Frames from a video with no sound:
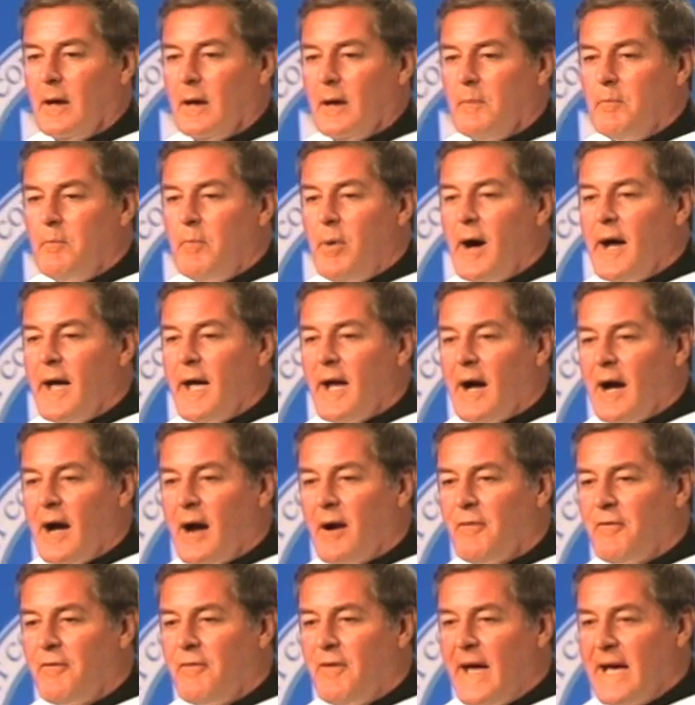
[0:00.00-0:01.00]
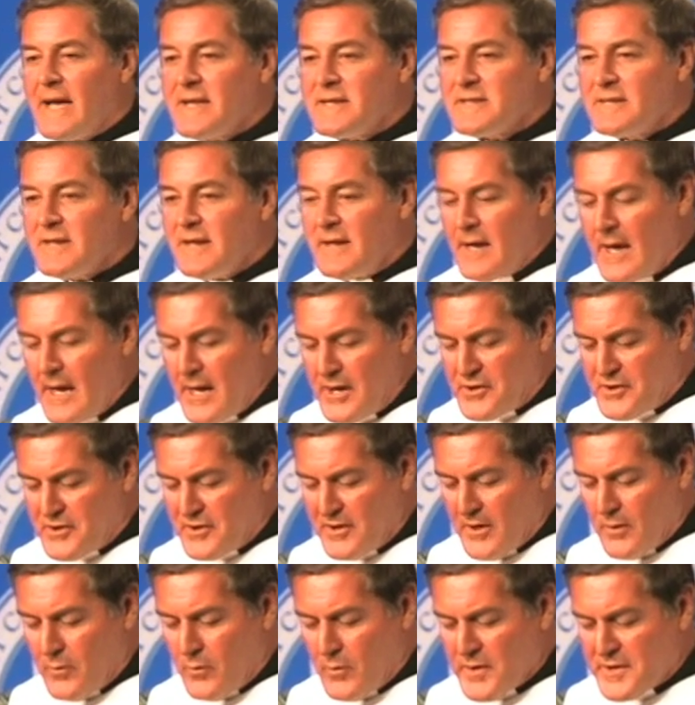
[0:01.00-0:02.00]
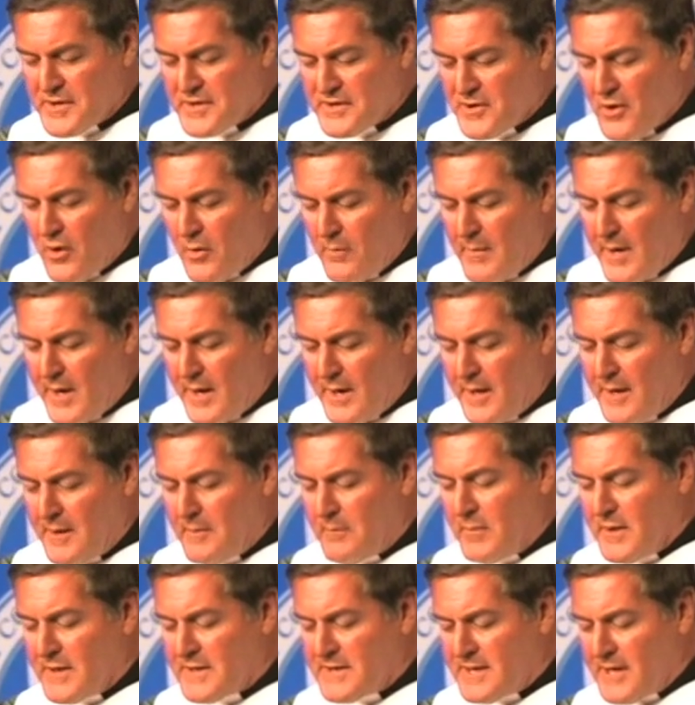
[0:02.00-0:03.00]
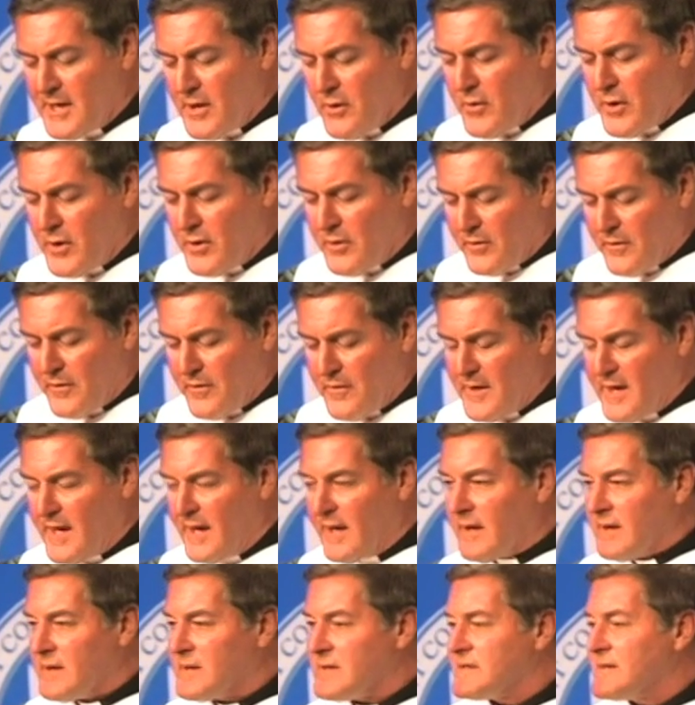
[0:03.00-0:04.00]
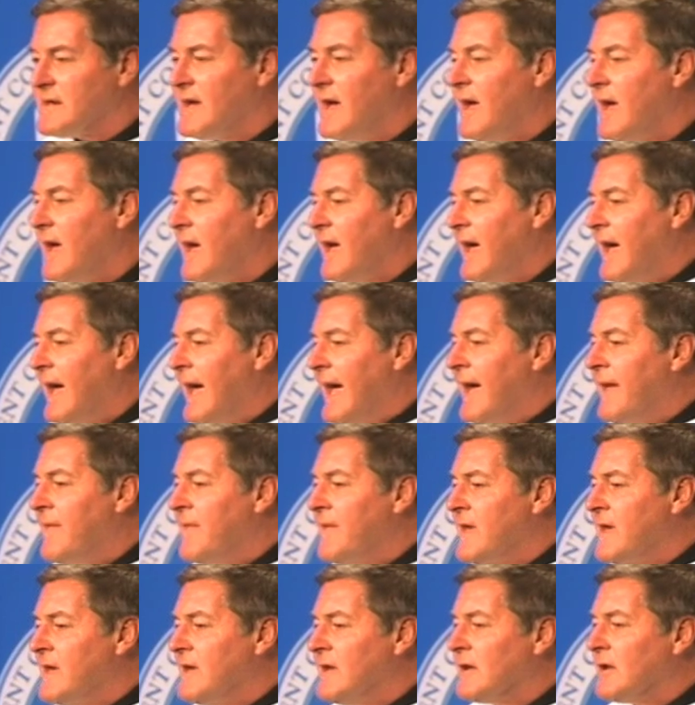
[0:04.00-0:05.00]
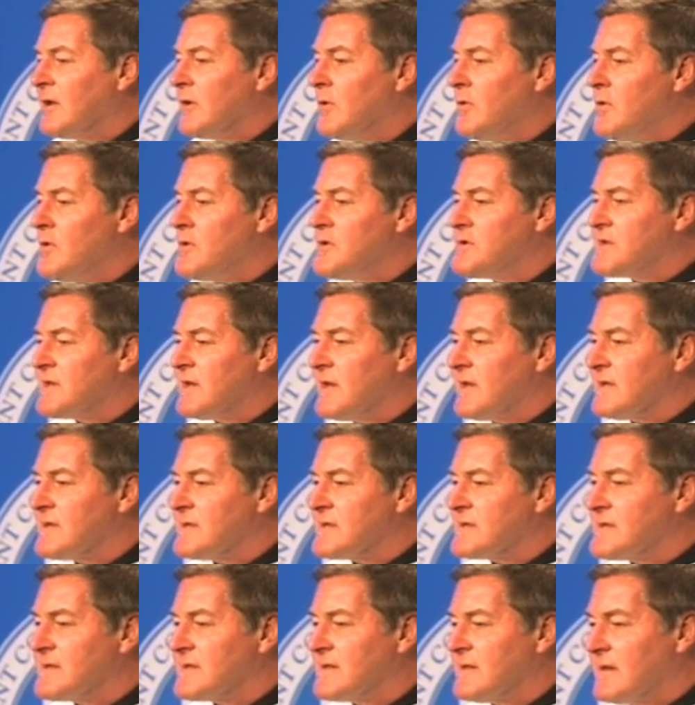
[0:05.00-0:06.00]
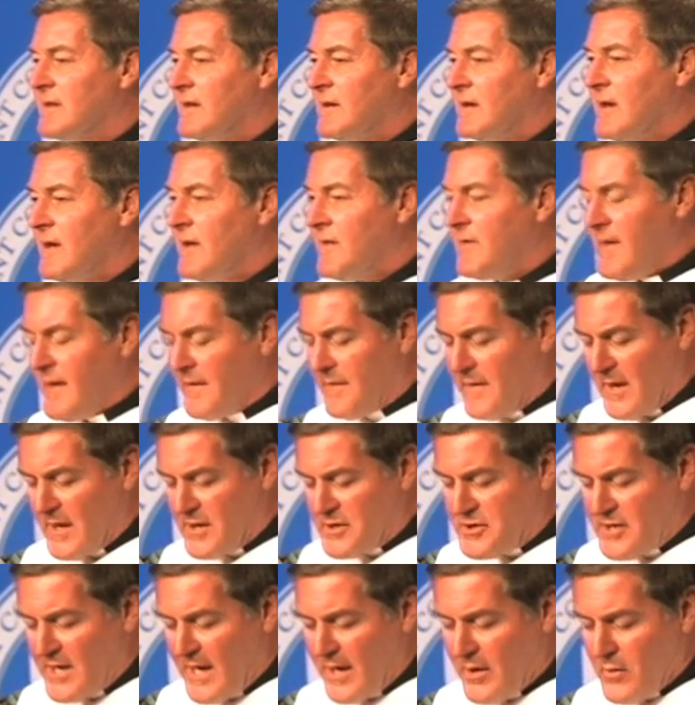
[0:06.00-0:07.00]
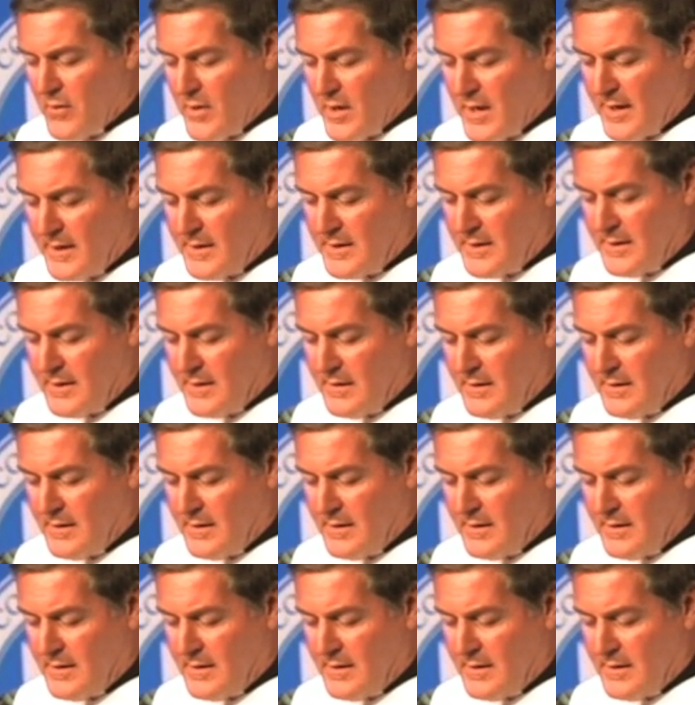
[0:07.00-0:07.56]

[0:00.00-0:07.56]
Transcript: by our fascination with so many material things and the illusions that they generate.